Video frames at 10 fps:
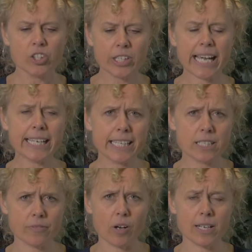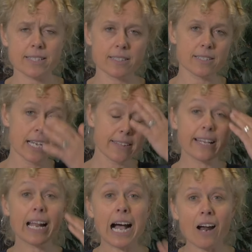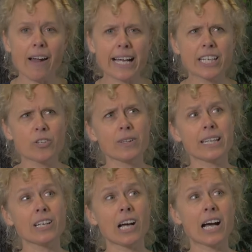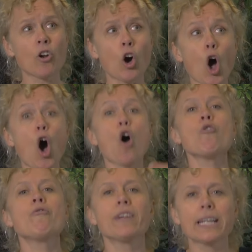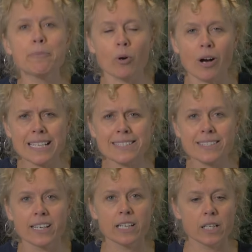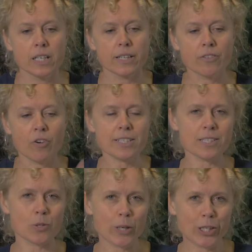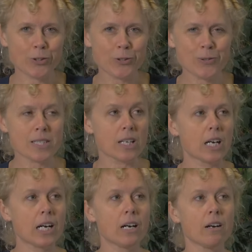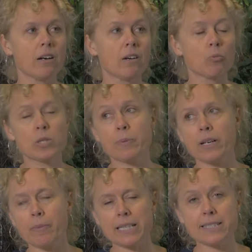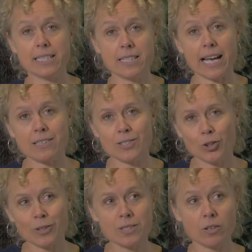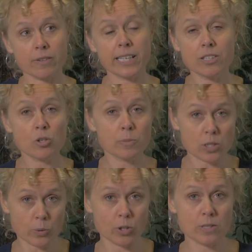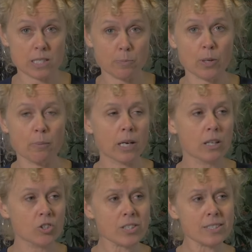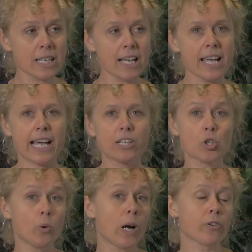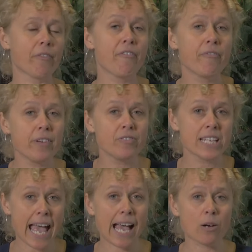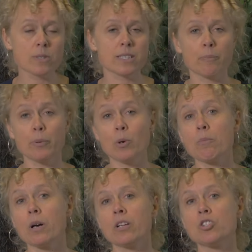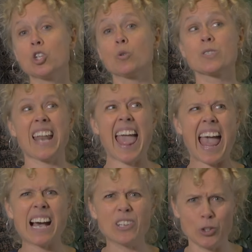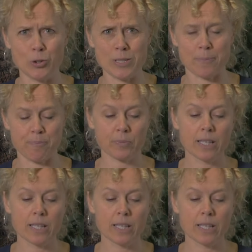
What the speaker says: you can get devices that are accurate, that are not overly priced. The devices we use, we spend about $6,000 on the instruments we use as building biologists, and 250 hours in the building biology course on how to use them.